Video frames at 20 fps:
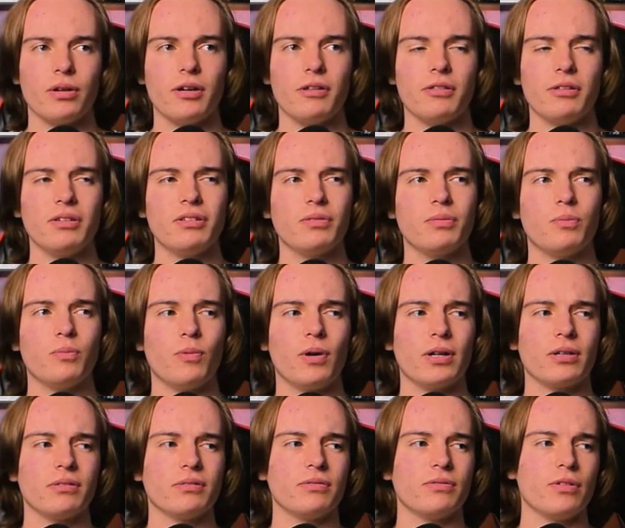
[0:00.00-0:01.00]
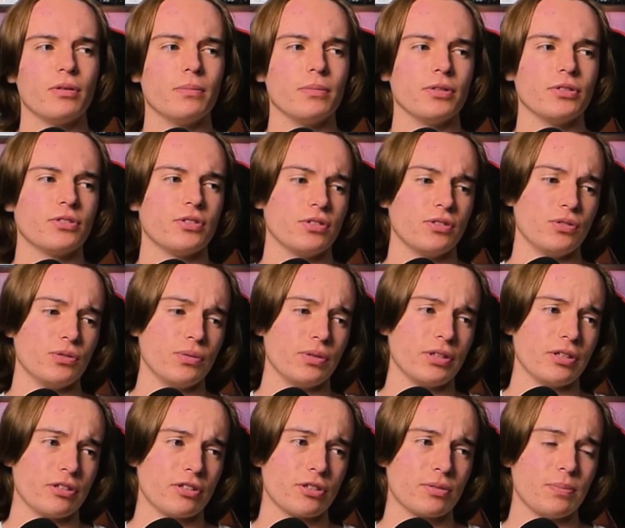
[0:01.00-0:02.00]
I think one of the most
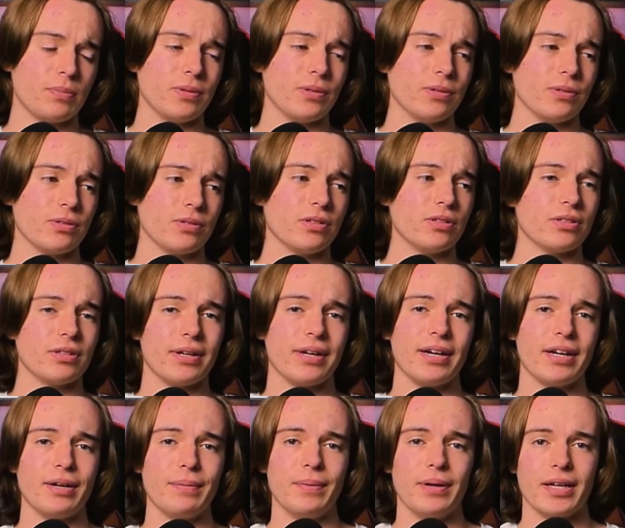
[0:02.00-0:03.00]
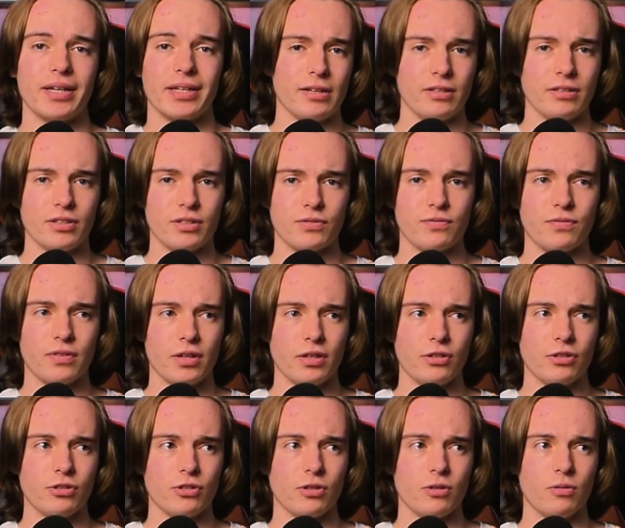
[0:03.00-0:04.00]
annoying experiences I had about getting this
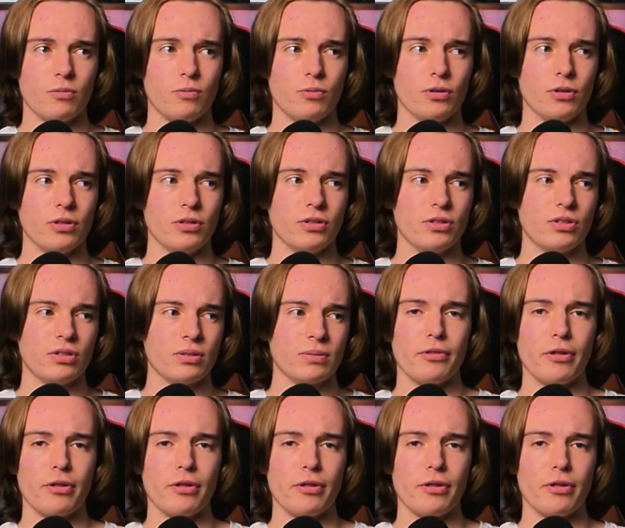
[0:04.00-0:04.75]
face shell was